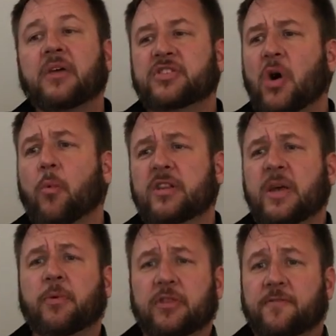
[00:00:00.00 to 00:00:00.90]
so once
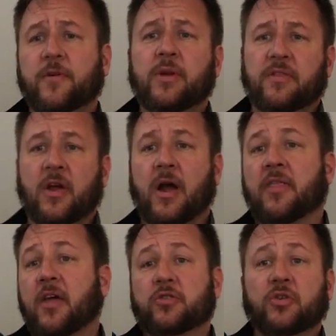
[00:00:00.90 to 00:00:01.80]
I put the food in there,
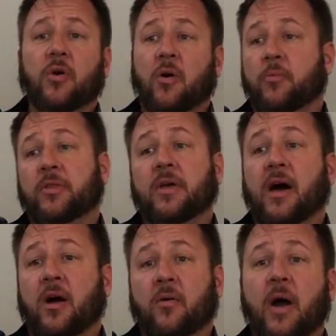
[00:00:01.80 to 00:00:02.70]
they uh, put,
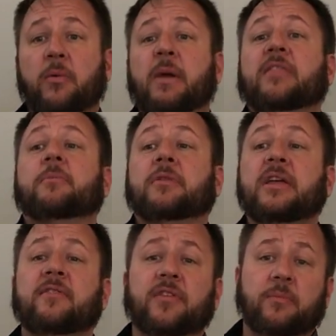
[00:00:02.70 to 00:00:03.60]
uh, I would make them
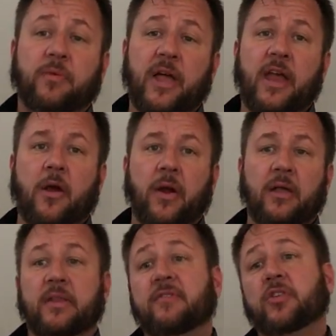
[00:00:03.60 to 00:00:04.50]
leave the play
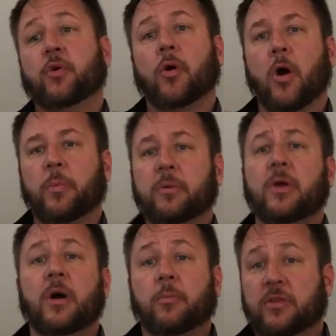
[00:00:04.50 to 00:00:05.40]
area, leave the door open,
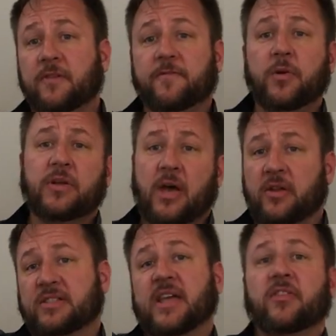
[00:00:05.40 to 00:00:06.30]
put the food down,
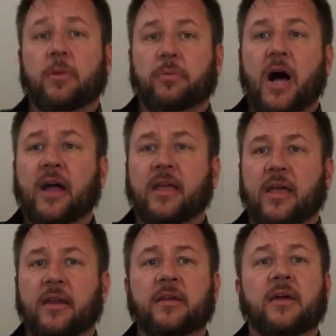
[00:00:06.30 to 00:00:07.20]
and stand there
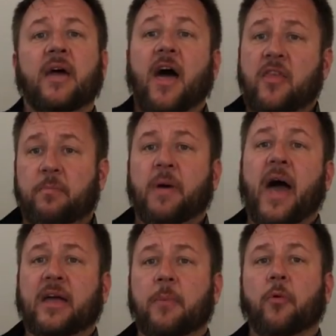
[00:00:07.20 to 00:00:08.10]
blocking it, and then
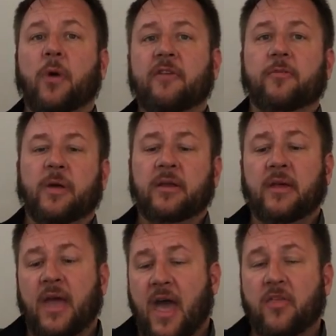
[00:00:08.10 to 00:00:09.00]
back up away from it.
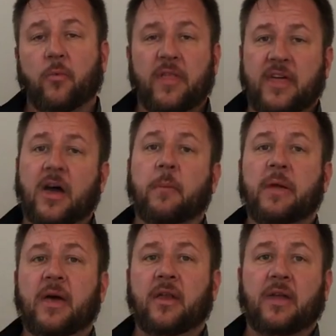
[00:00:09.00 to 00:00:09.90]
And then when they come
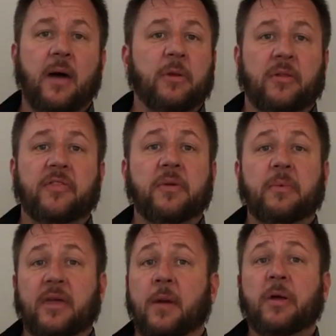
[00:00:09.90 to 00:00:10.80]
in, I'm going to let
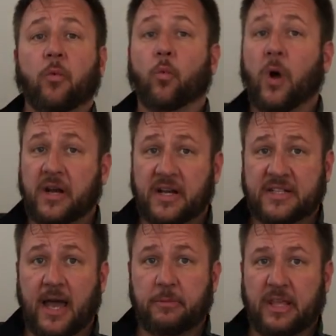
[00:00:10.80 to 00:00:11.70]
them come in one at a
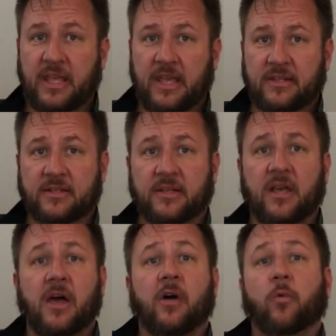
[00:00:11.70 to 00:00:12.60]
time to eat.
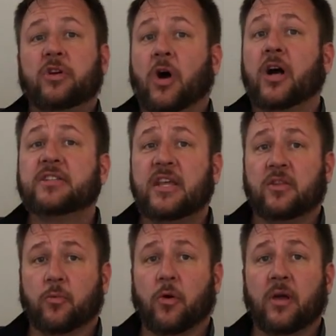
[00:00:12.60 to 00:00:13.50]
When dogs eat
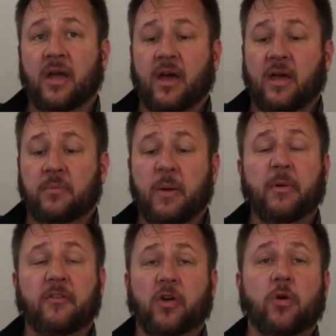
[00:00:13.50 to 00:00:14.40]
in the uh, and
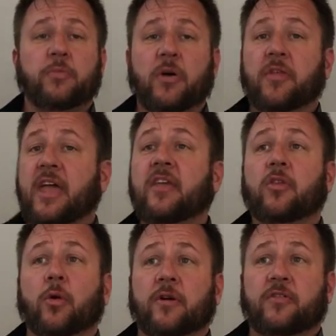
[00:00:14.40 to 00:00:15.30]
member of a group though, they eat in
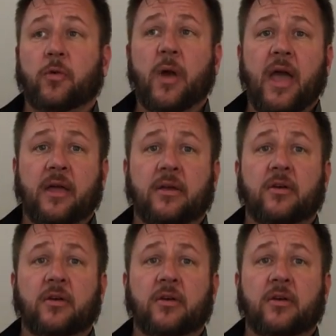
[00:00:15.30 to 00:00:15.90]
the order of their rank.